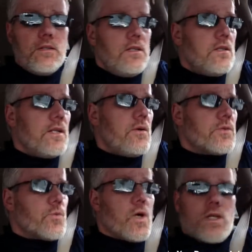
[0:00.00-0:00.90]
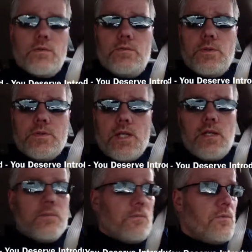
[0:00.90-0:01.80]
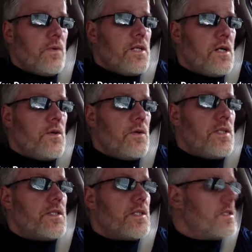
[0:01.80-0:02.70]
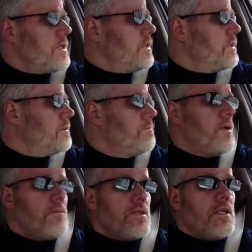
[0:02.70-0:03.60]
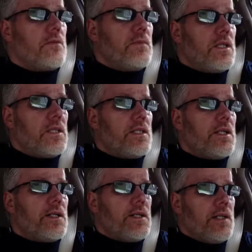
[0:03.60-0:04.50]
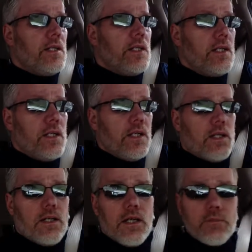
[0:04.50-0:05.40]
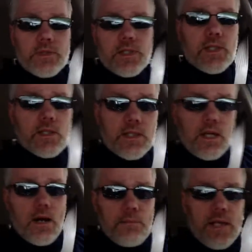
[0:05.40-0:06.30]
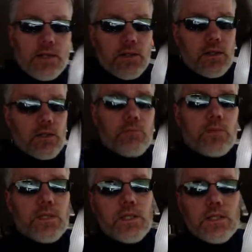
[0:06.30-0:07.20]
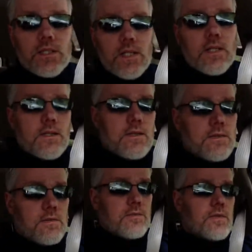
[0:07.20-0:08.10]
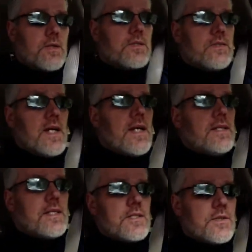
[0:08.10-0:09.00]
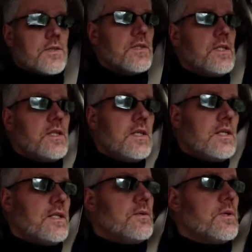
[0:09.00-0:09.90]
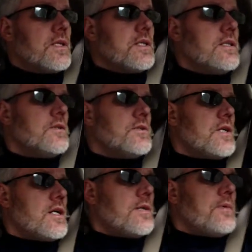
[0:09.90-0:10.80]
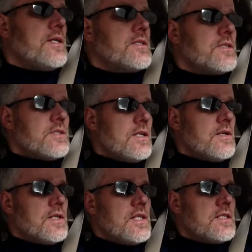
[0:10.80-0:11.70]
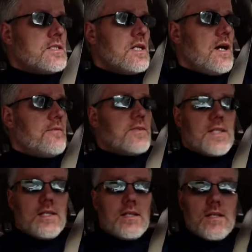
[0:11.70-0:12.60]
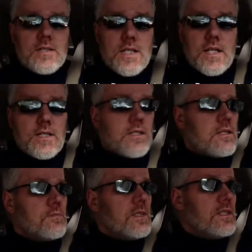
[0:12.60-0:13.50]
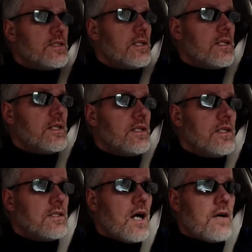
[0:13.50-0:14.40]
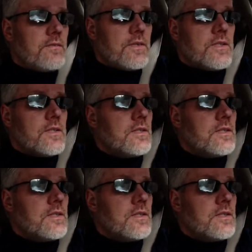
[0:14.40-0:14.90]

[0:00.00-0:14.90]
I was working full-time. We know as members of the military, particularly combat arms and folks of that nature that work in those occupations, know that it's tough to get any education in the military. It's offered,